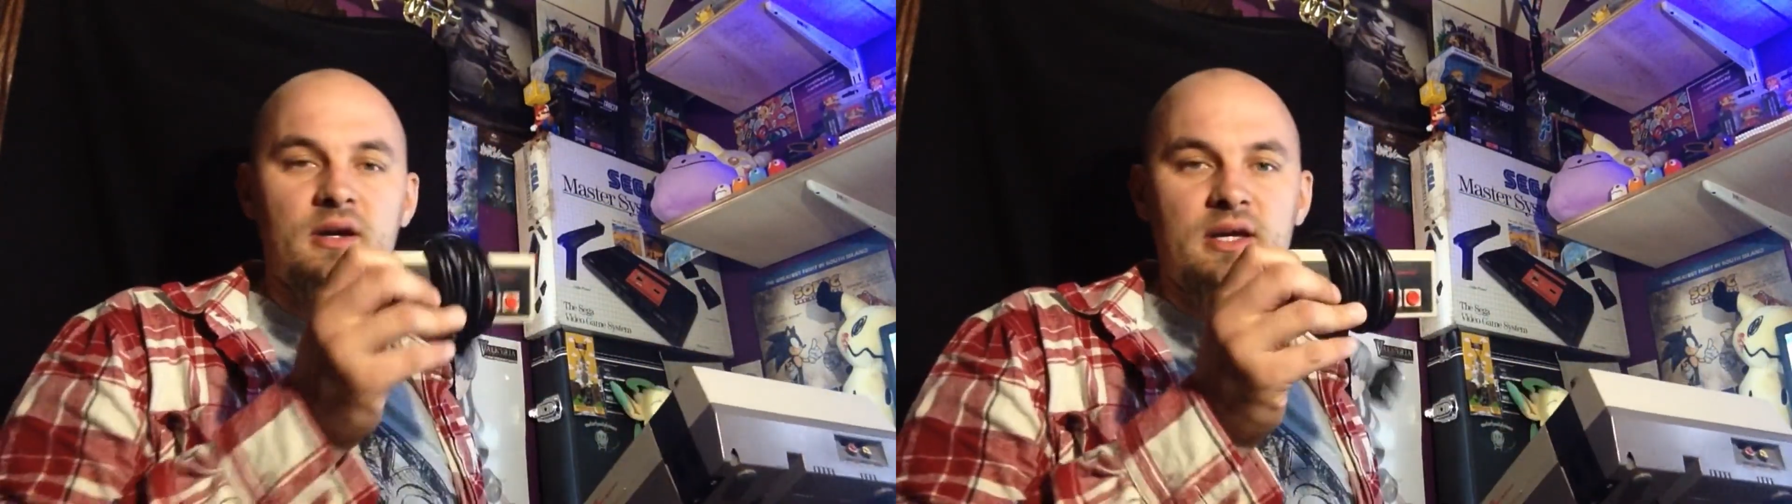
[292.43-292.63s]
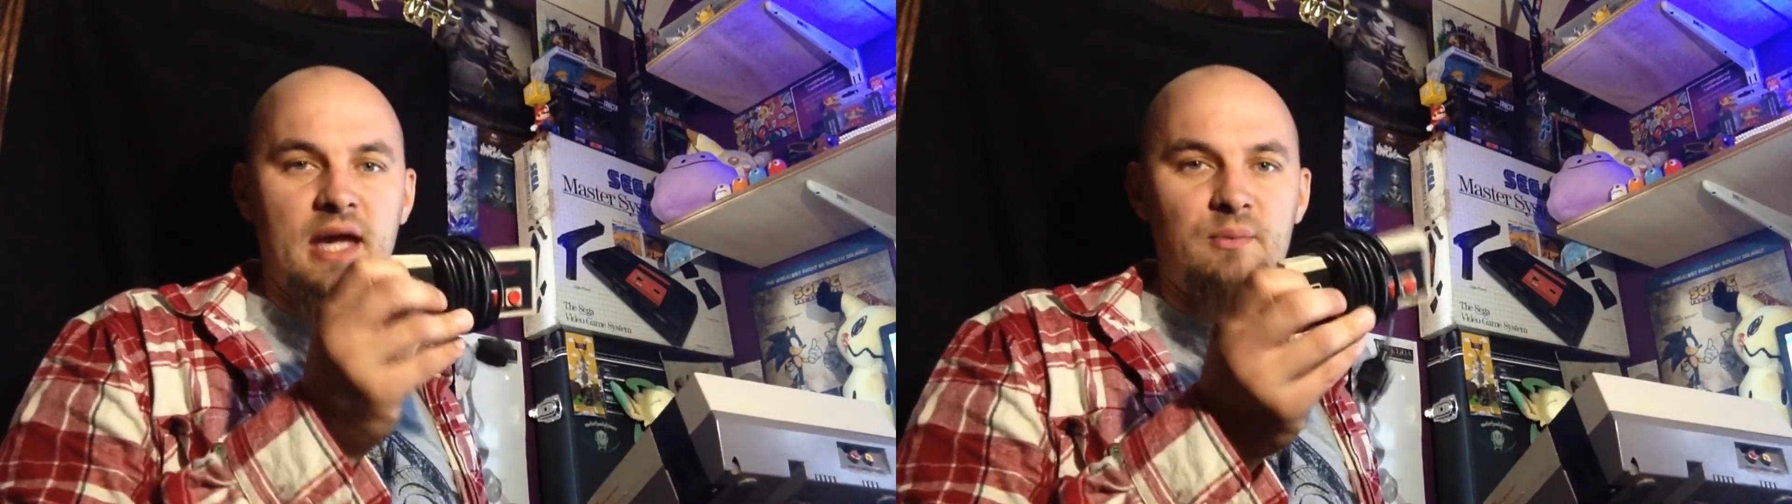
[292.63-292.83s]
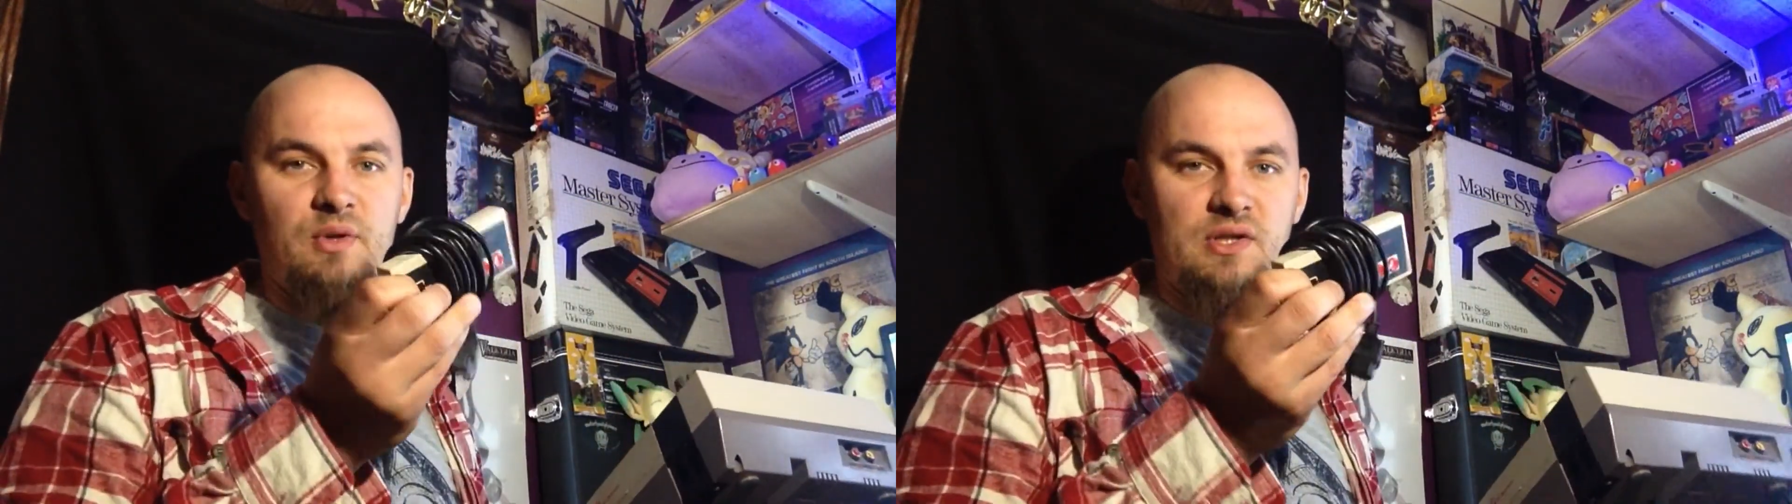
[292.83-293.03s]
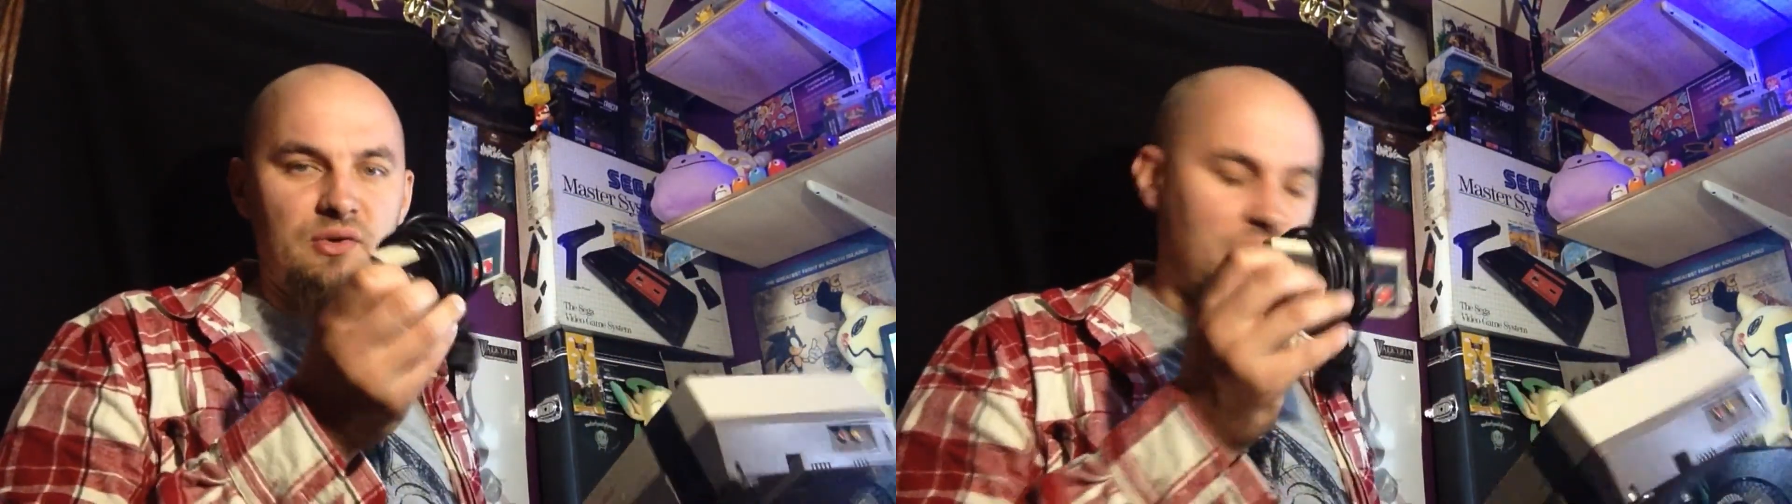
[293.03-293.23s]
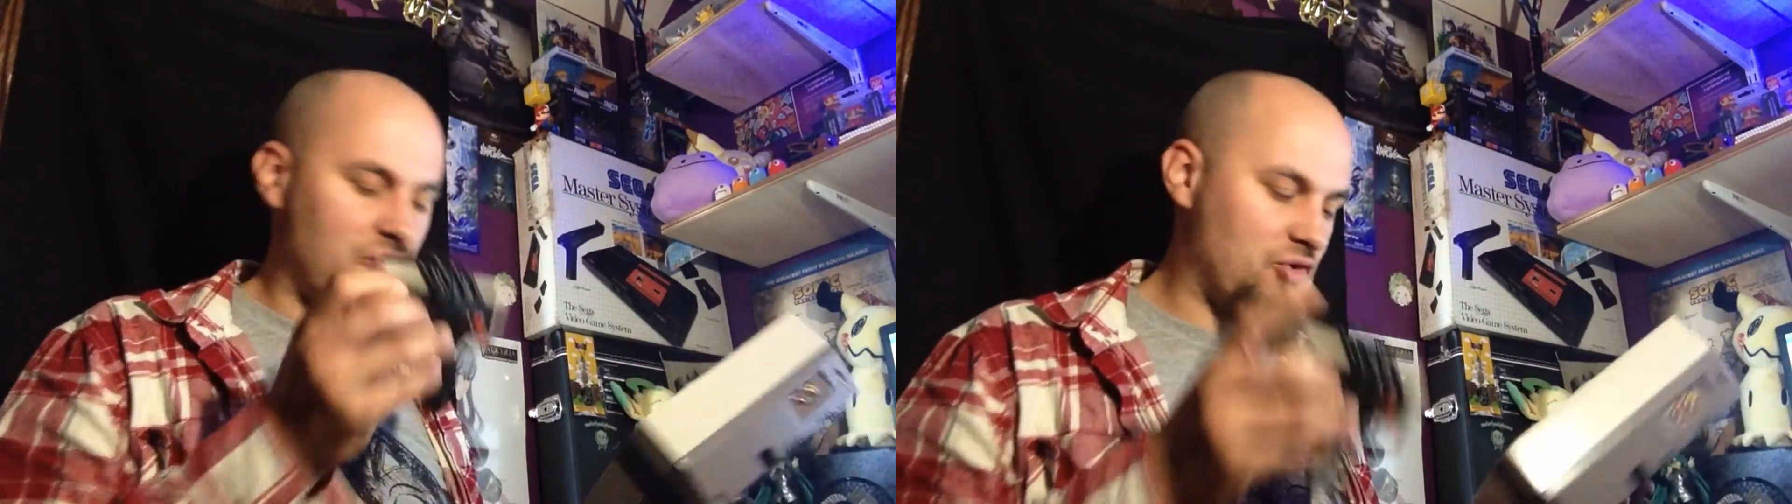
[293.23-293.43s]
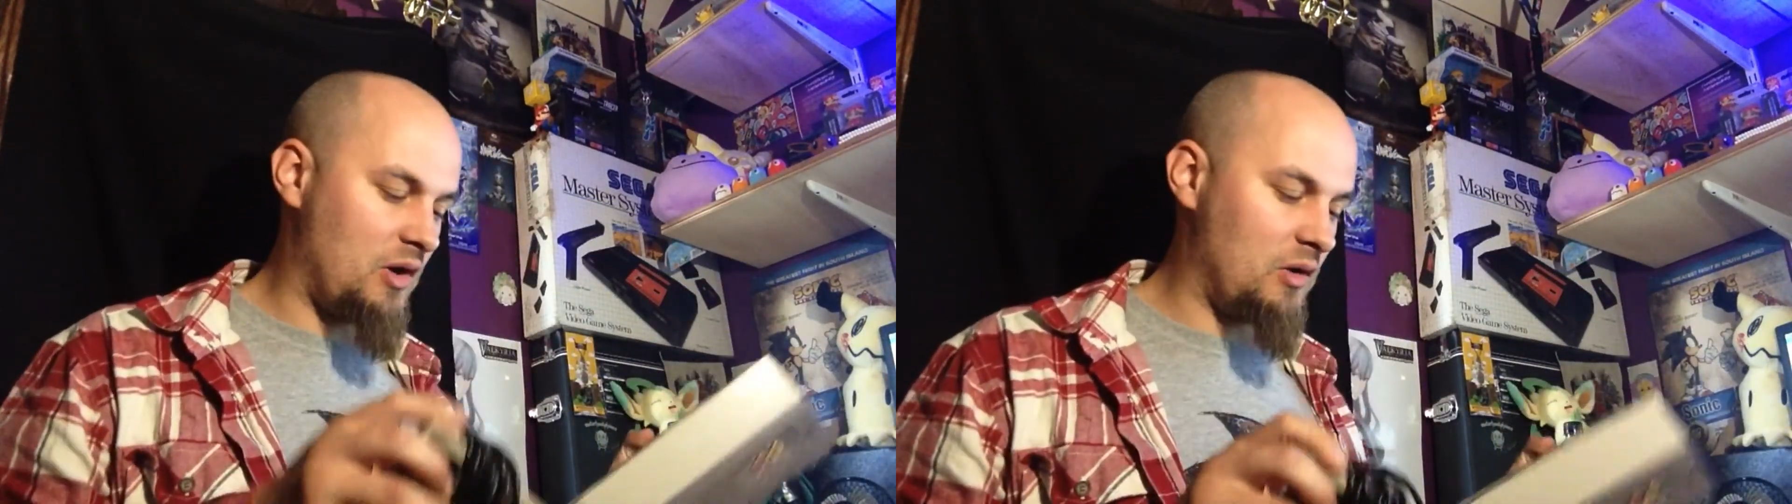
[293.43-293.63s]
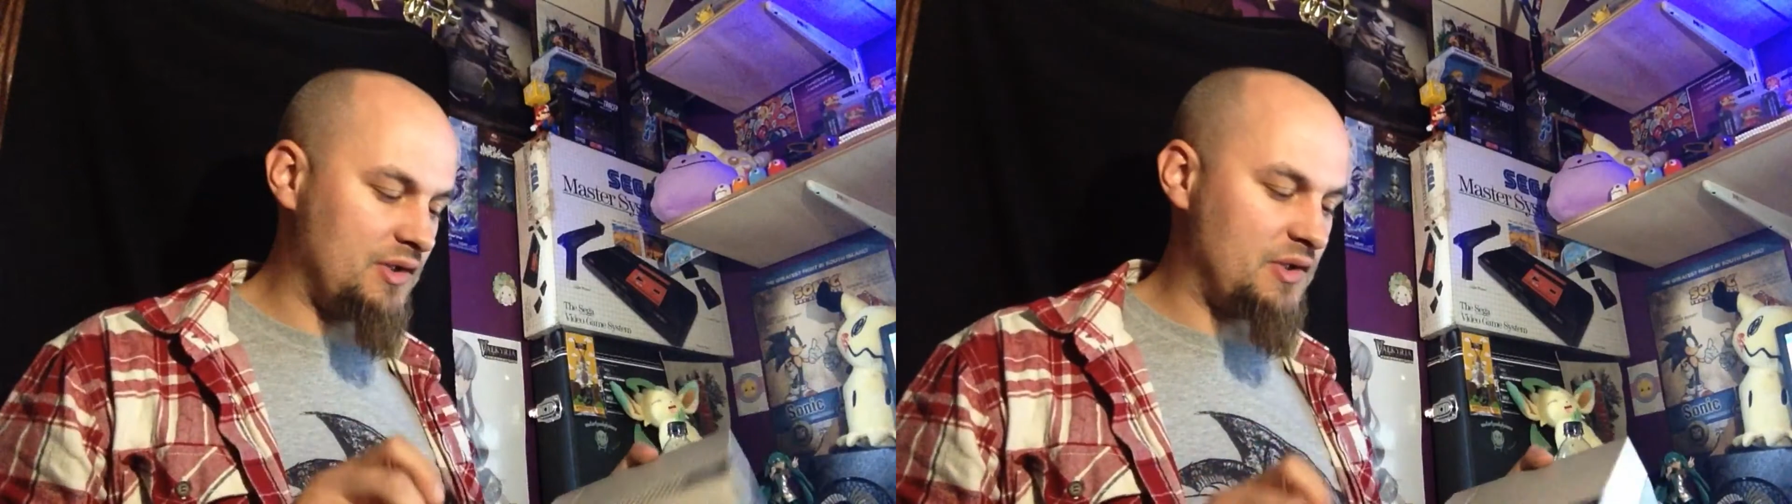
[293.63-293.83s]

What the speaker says: Came with two controllers,